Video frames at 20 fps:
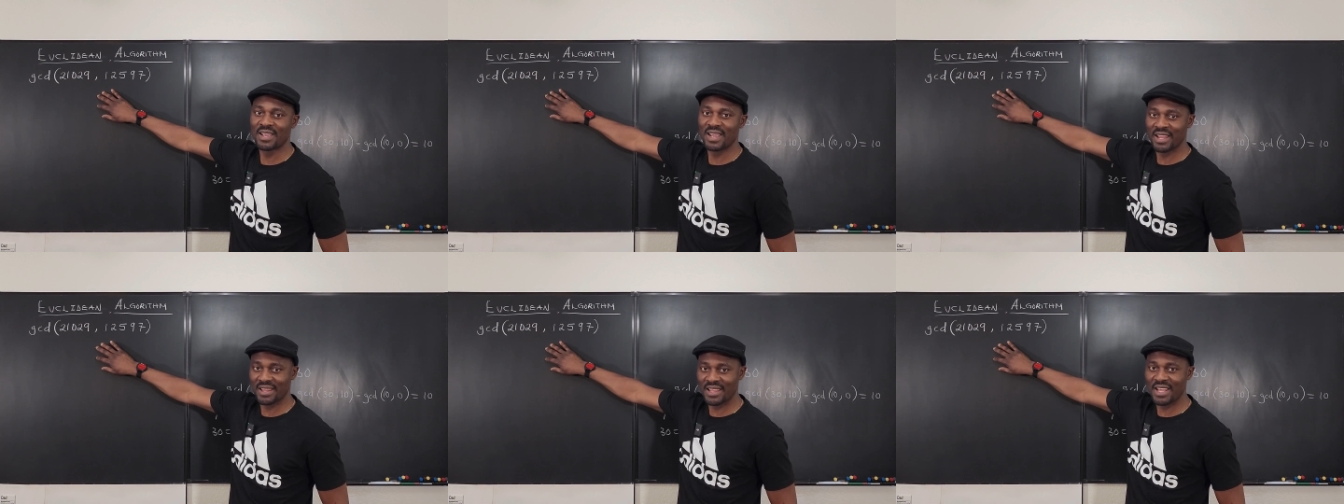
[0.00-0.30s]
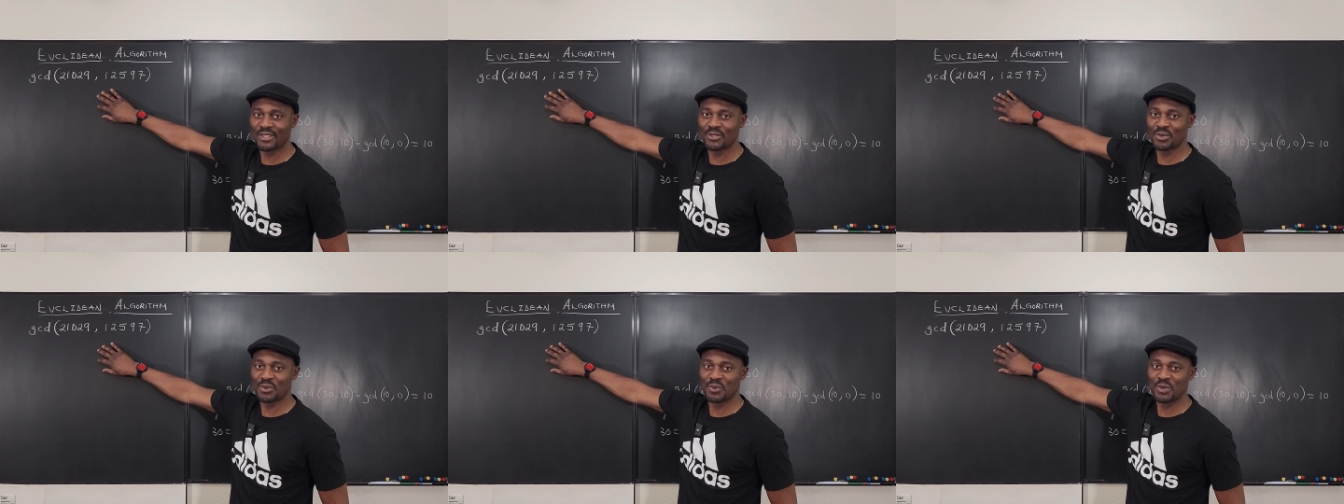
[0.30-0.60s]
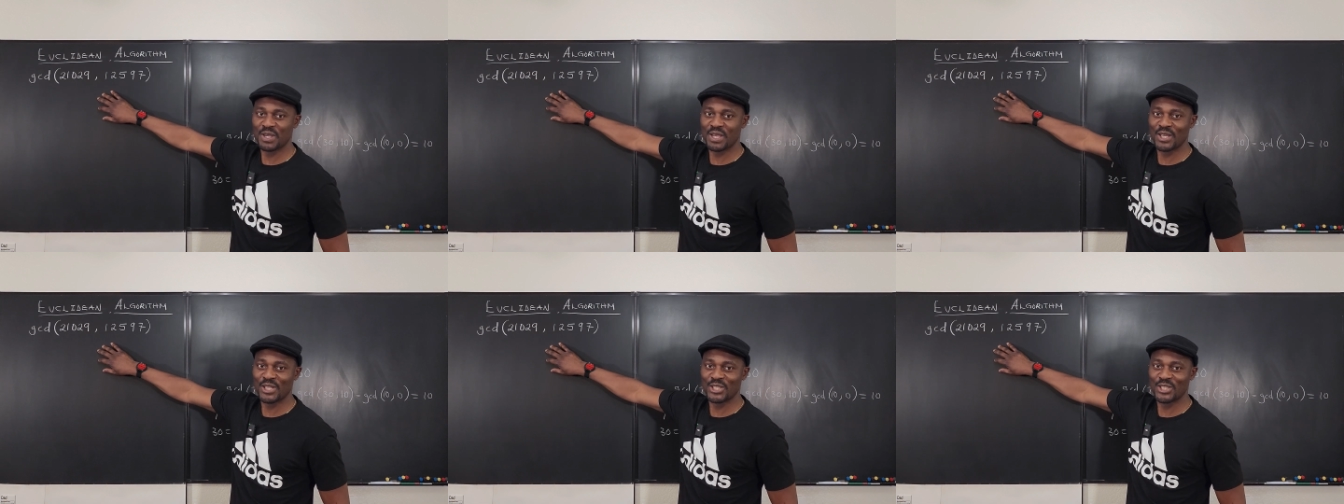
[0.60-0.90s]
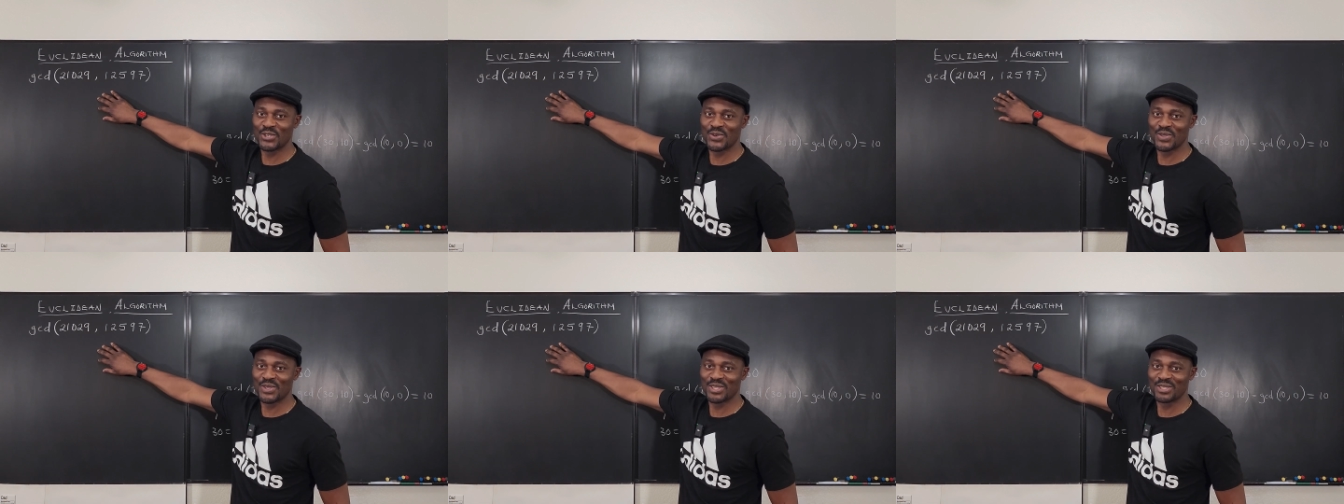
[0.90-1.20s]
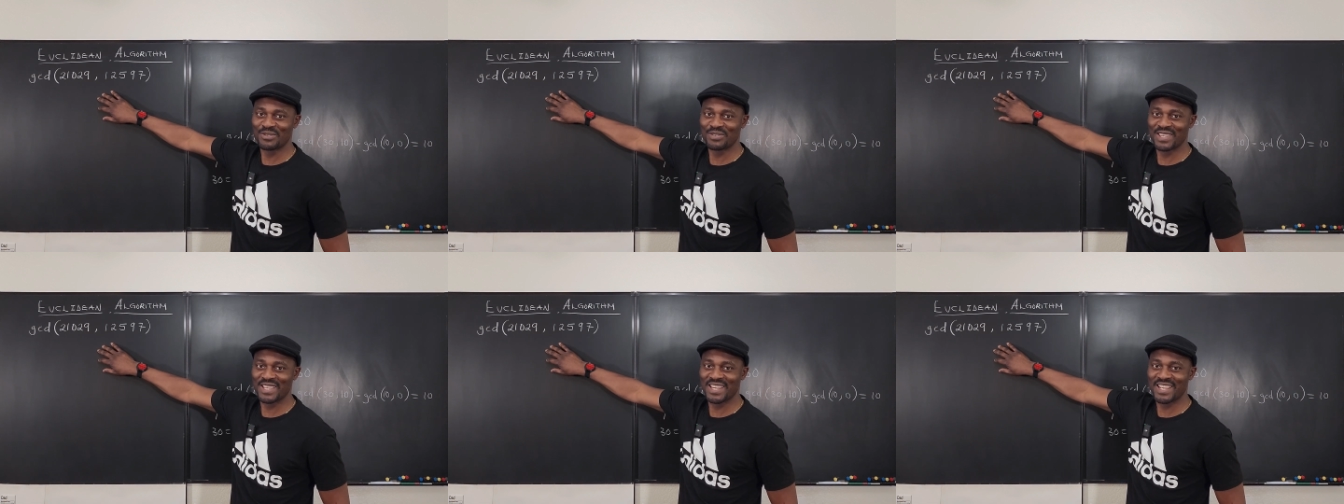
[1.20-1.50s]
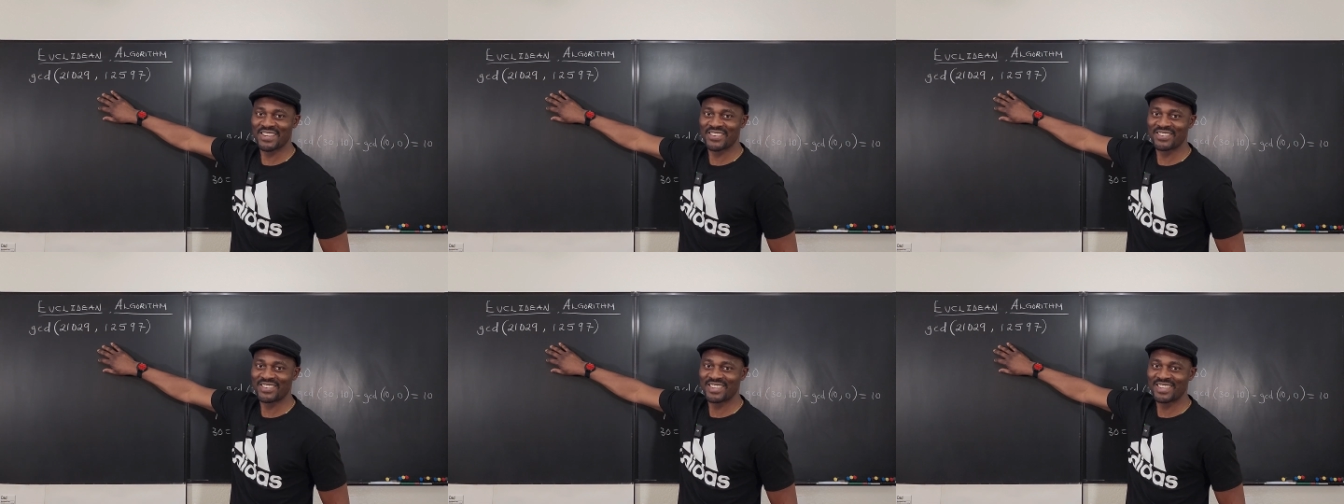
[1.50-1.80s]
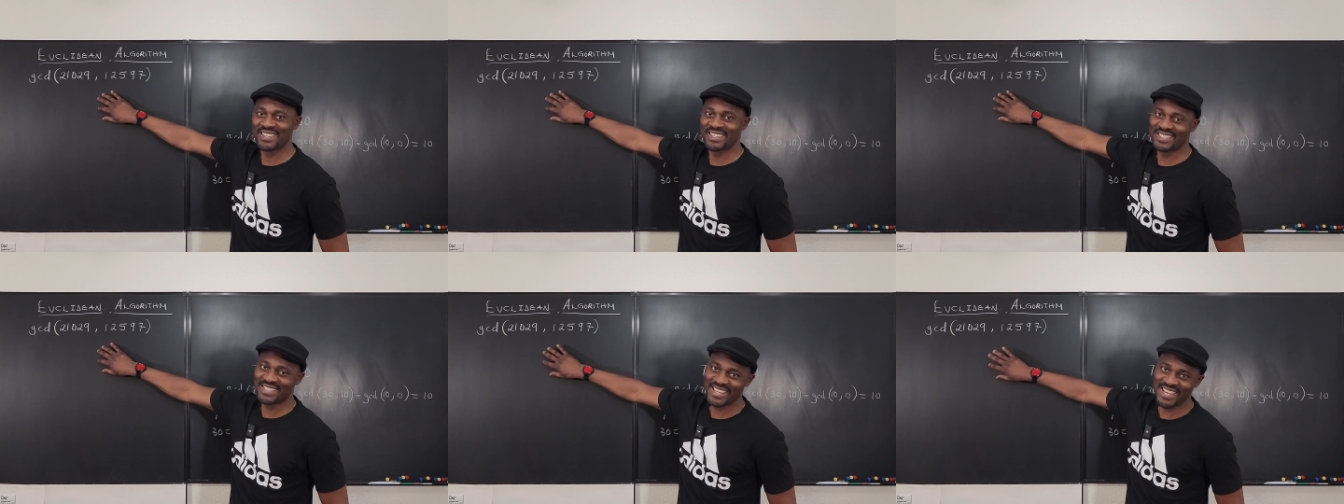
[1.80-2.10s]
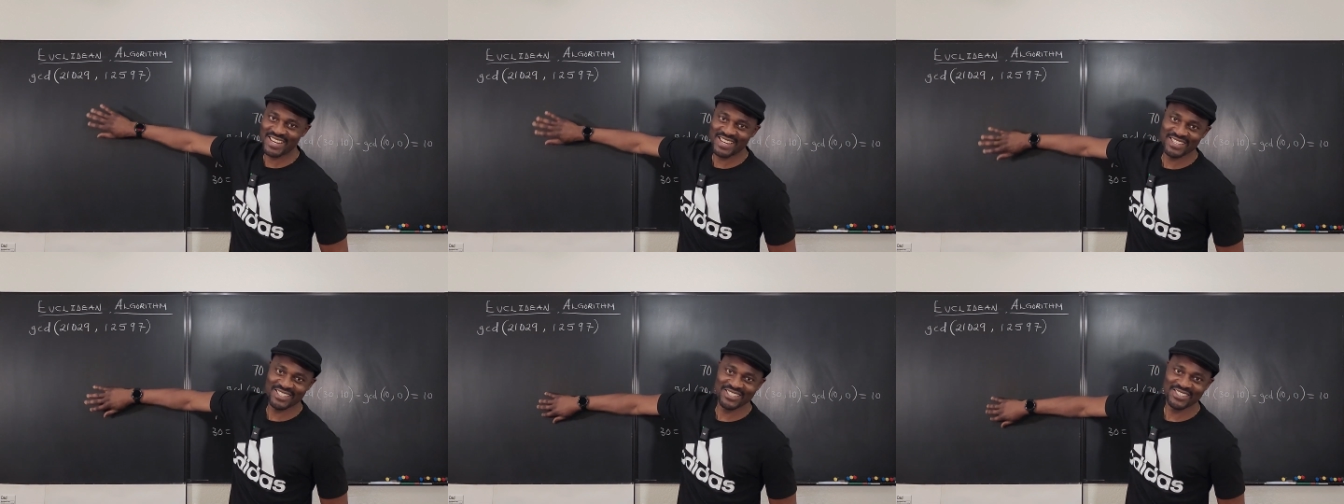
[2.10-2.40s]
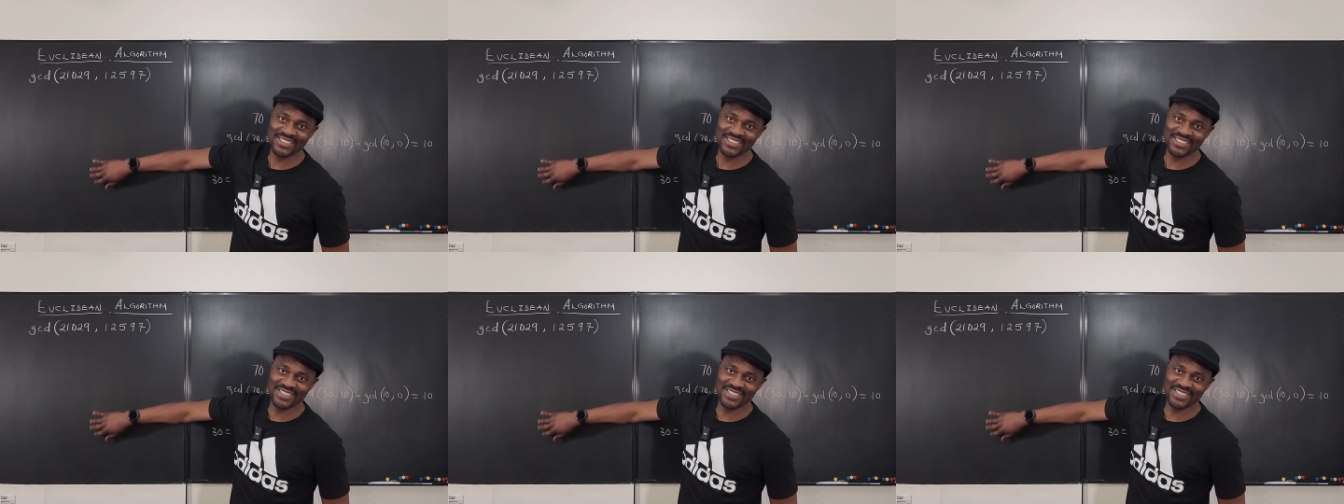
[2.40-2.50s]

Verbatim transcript: And that's what we're gonna do in this video. Let's get into